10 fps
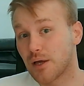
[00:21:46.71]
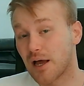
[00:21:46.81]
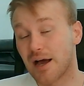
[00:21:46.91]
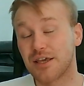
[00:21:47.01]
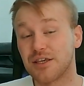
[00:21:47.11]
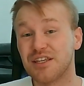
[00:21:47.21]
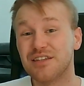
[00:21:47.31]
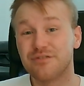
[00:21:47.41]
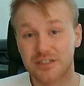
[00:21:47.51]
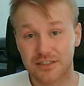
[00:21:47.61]
I
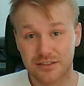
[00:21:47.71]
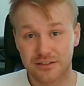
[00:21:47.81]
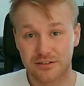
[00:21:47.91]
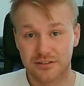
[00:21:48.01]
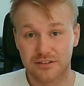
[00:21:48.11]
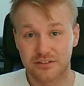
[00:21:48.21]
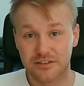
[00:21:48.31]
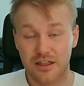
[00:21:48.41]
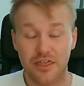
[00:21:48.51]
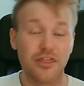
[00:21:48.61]
even
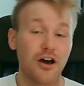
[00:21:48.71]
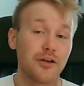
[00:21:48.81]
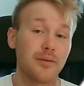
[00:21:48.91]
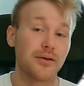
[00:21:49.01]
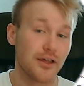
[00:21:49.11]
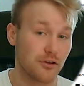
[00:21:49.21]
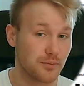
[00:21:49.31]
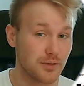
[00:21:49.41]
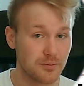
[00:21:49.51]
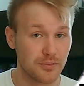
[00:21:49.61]
thought about other
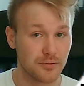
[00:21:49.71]
people.